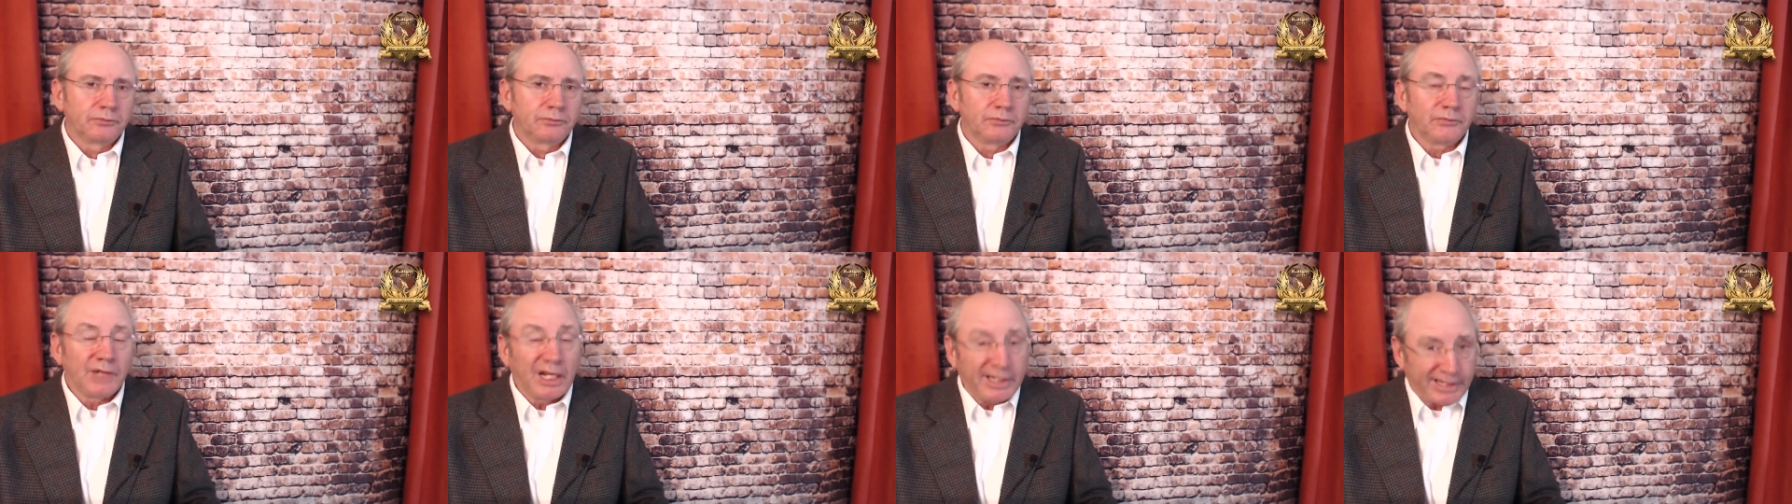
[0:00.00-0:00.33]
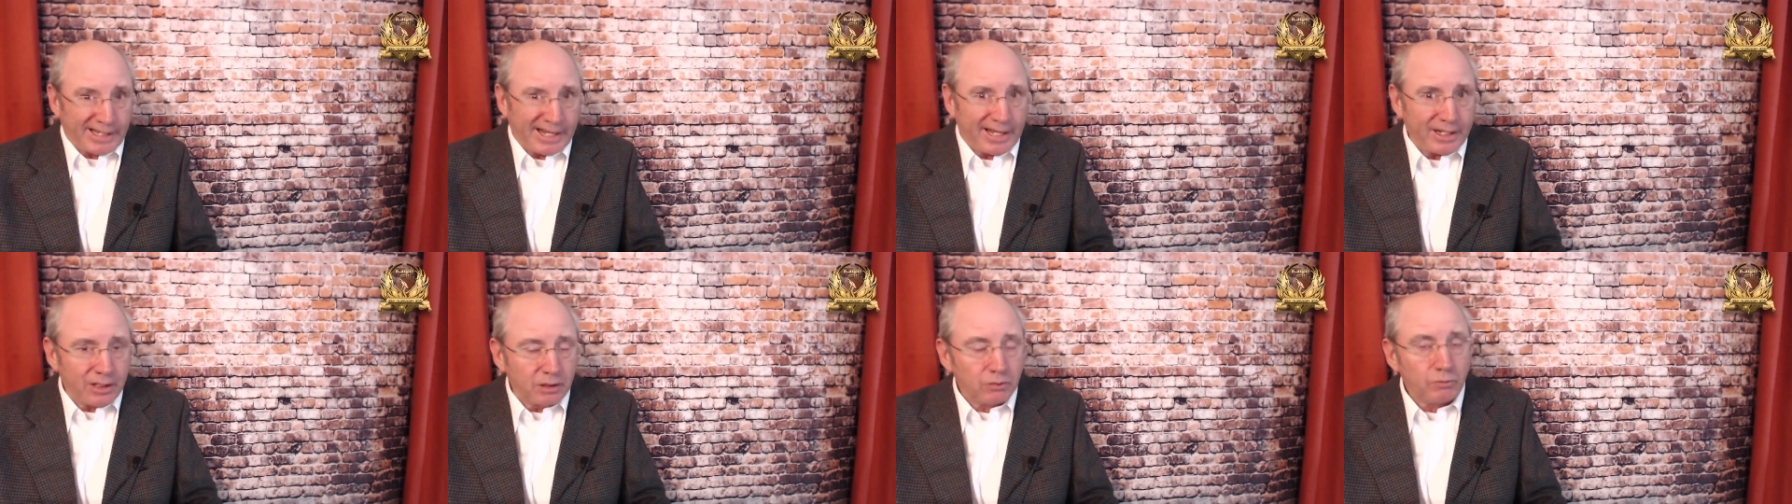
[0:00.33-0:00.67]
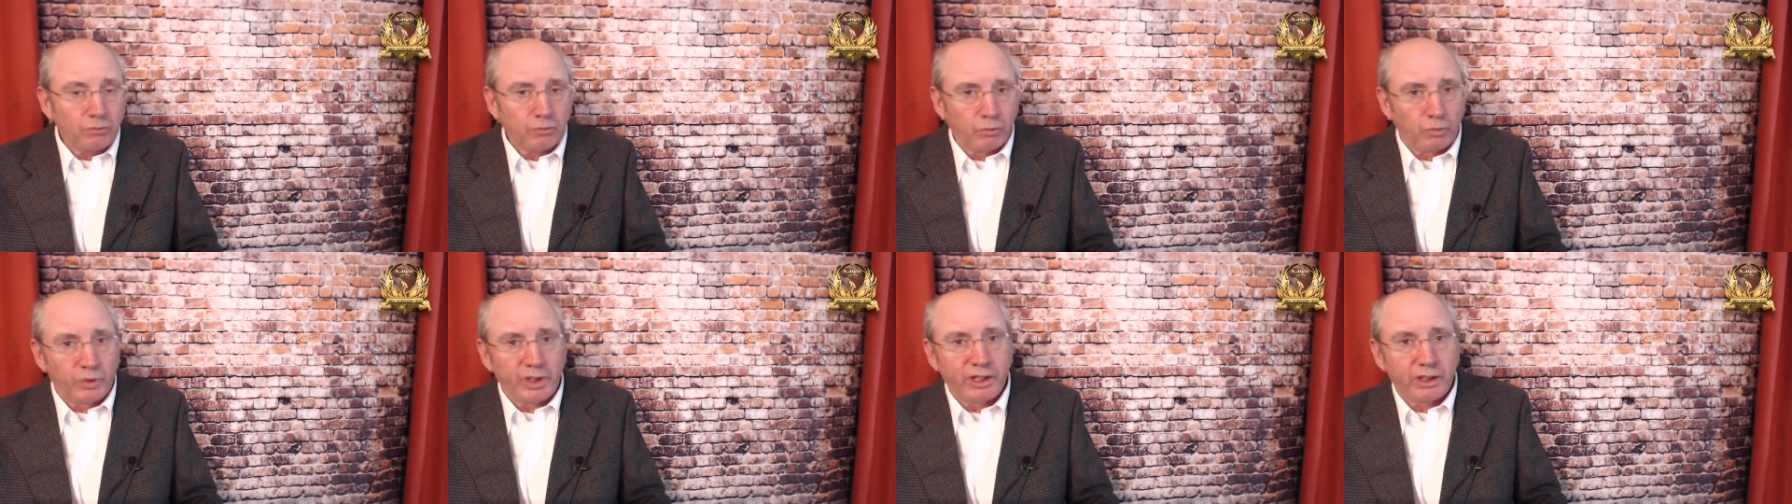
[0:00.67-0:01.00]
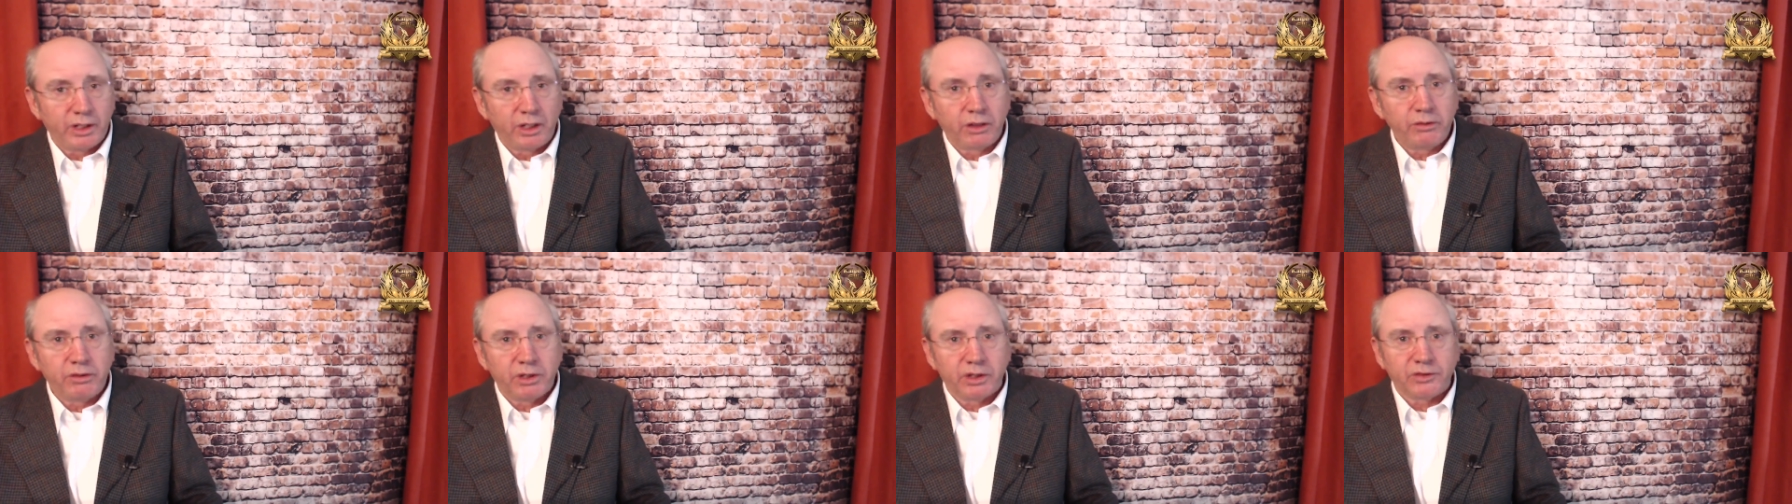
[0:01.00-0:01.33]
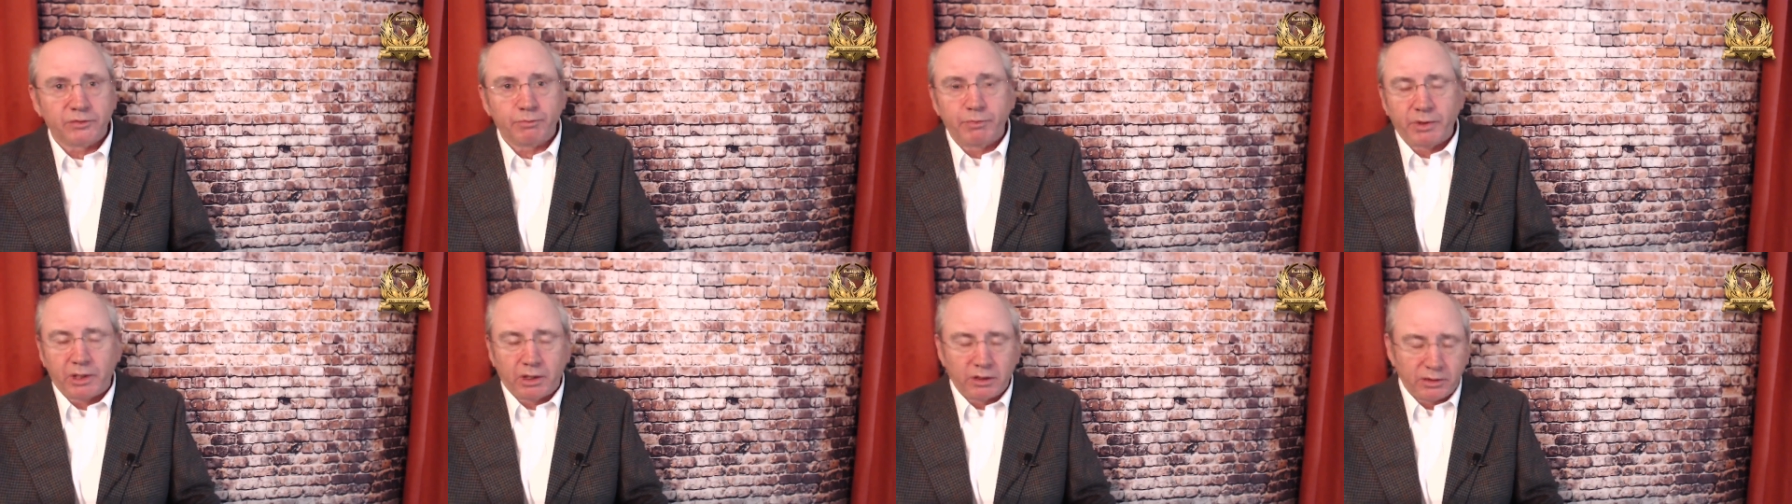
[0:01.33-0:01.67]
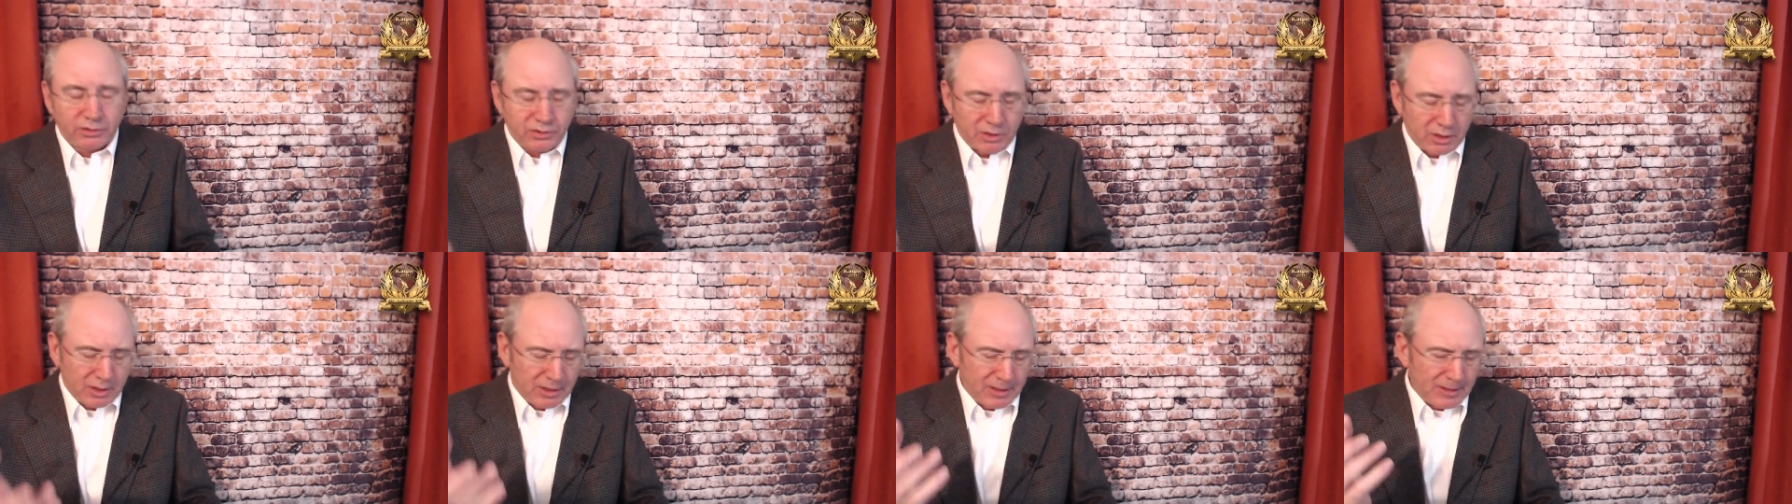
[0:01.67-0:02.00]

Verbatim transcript: Again, we know this because